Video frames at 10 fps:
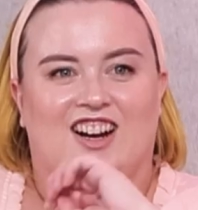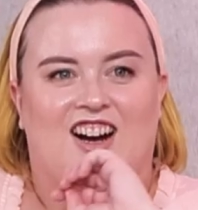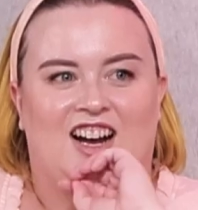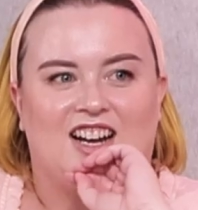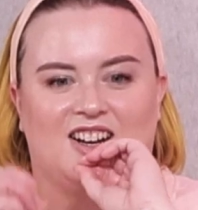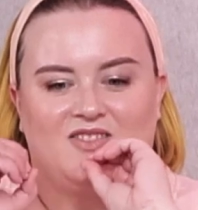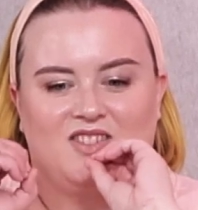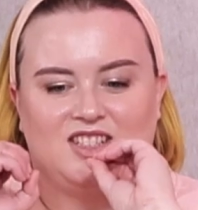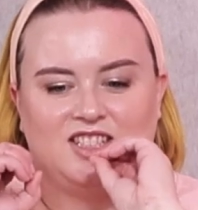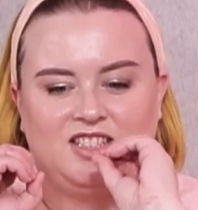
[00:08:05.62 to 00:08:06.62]
I am
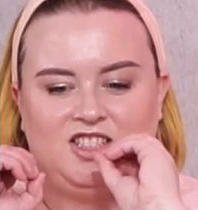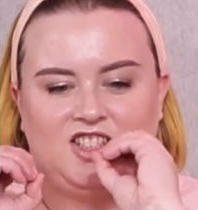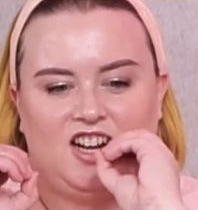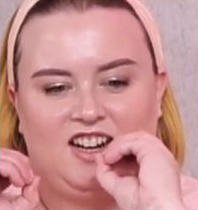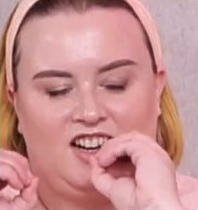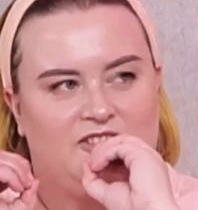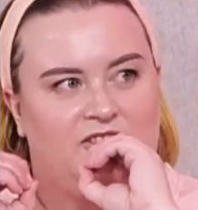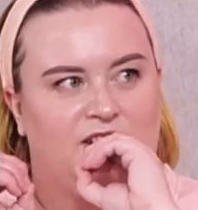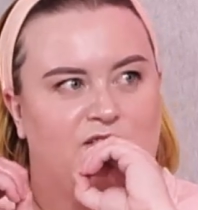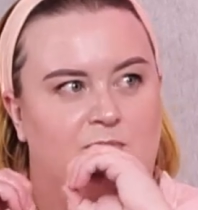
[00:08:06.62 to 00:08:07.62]
a diehard
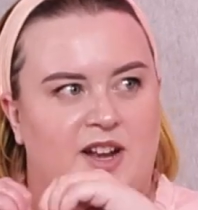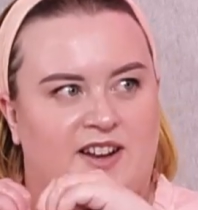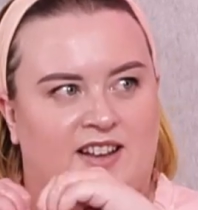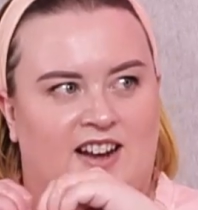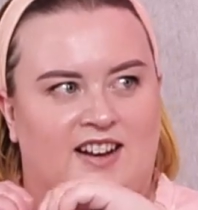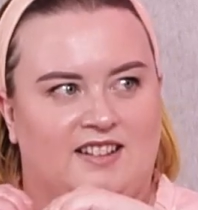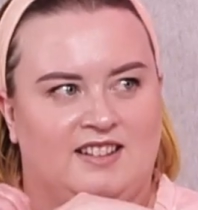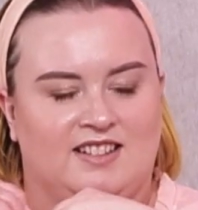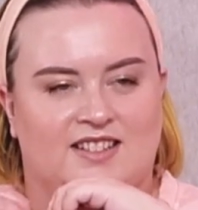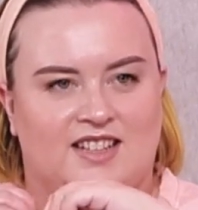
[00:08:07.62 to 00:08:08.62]
fan of Medicate,
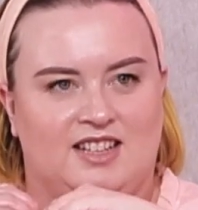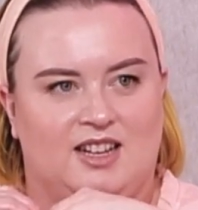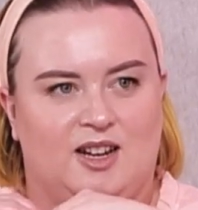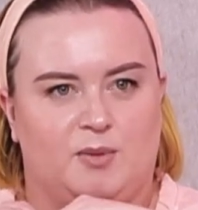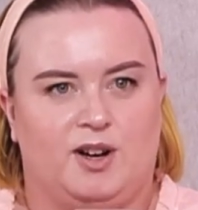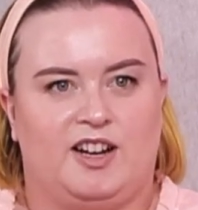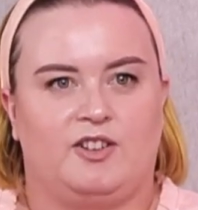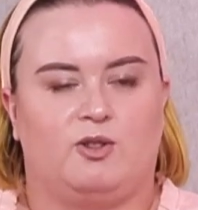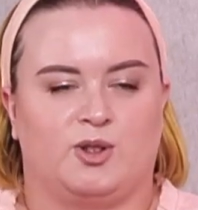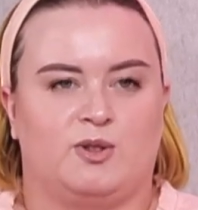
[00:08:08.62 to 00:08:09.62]
the skincare brand,
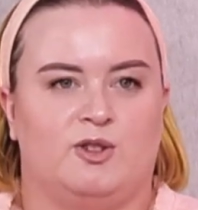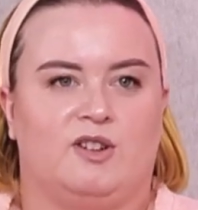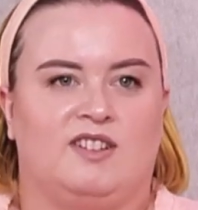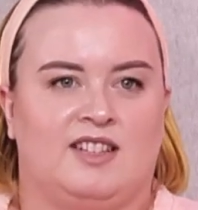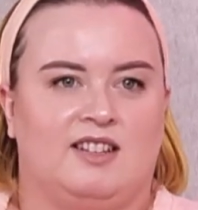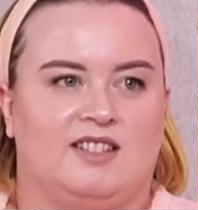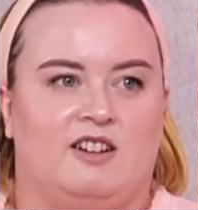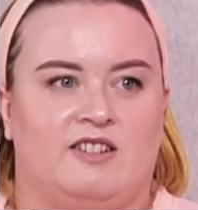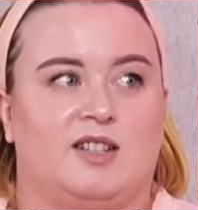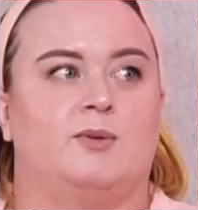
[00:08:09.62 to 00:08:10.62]
also Aesthetics
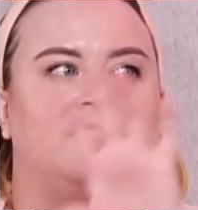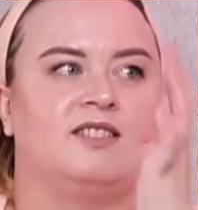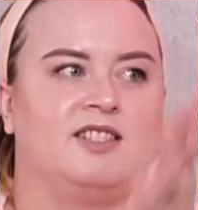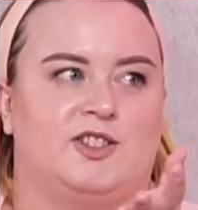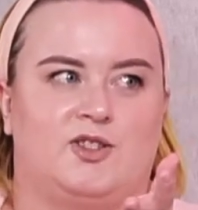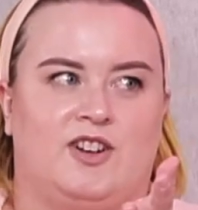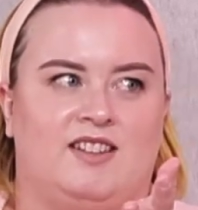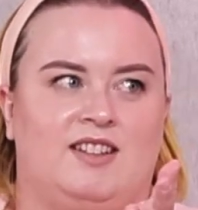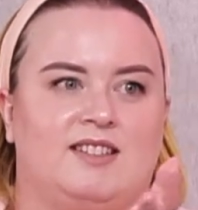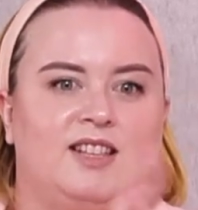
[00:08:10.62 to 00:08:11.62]
RX, which is an
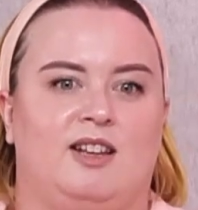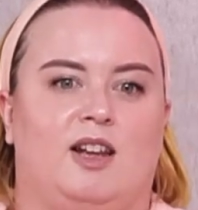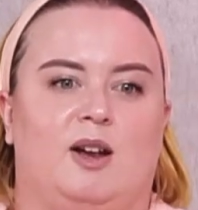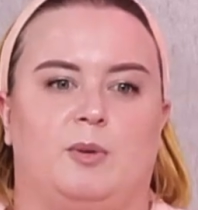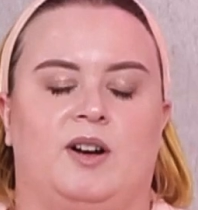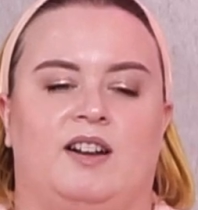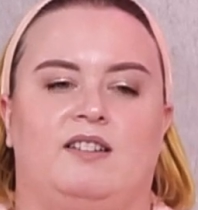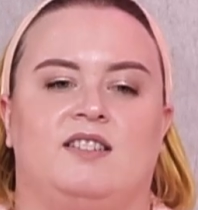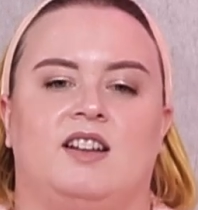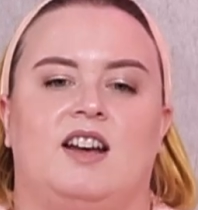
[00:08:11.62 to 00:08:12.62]
Australian skincare
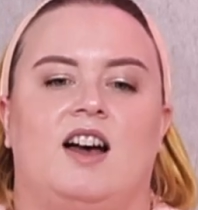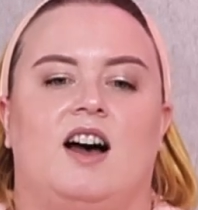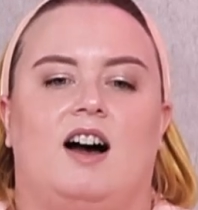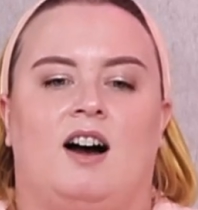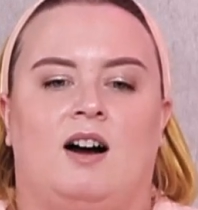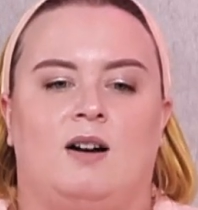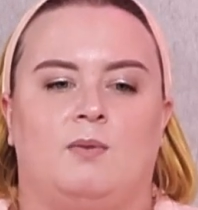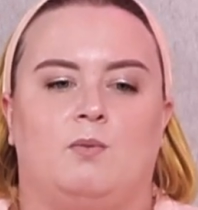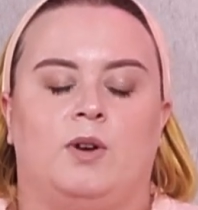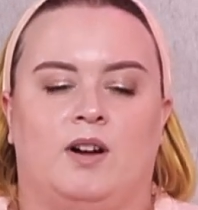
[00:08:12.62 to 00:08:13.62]
brand.
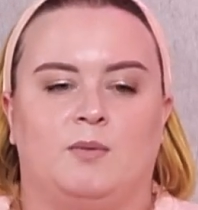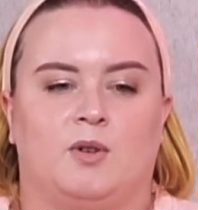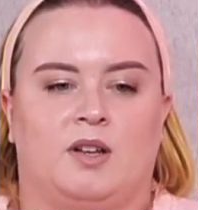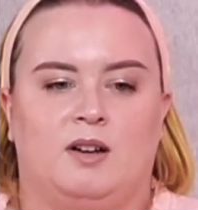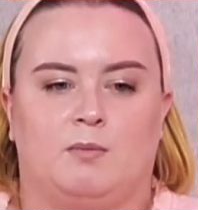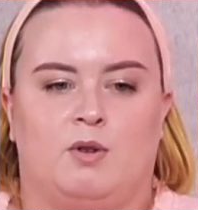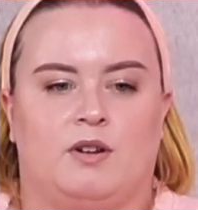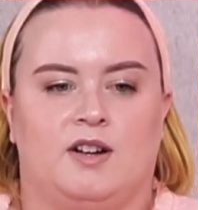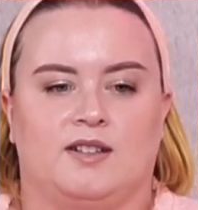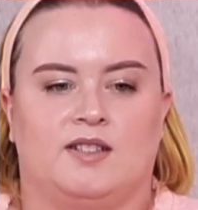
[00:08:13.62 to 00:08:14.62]
When I'm looking at
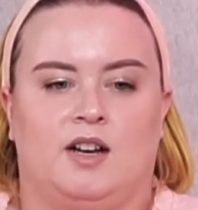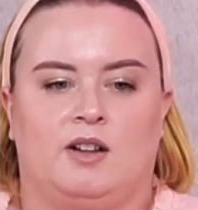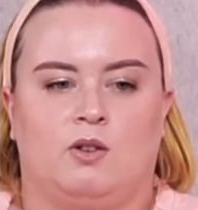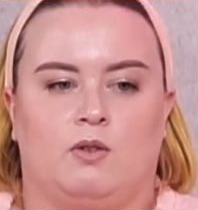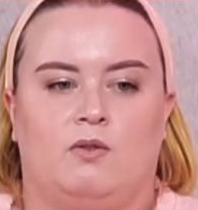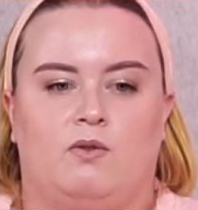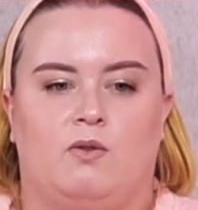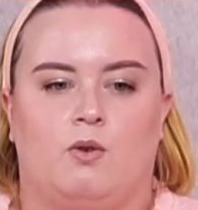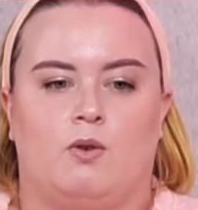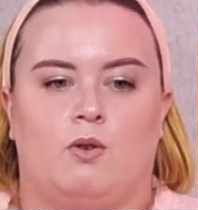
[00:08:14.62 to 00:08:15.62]
products, I look
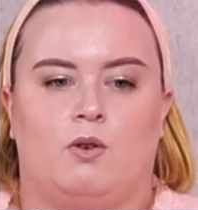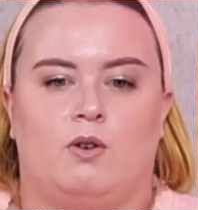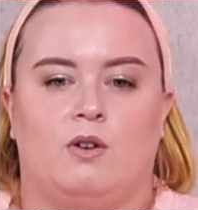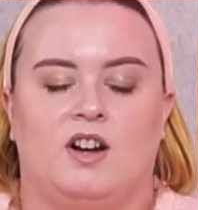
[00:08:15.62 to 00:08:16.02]
for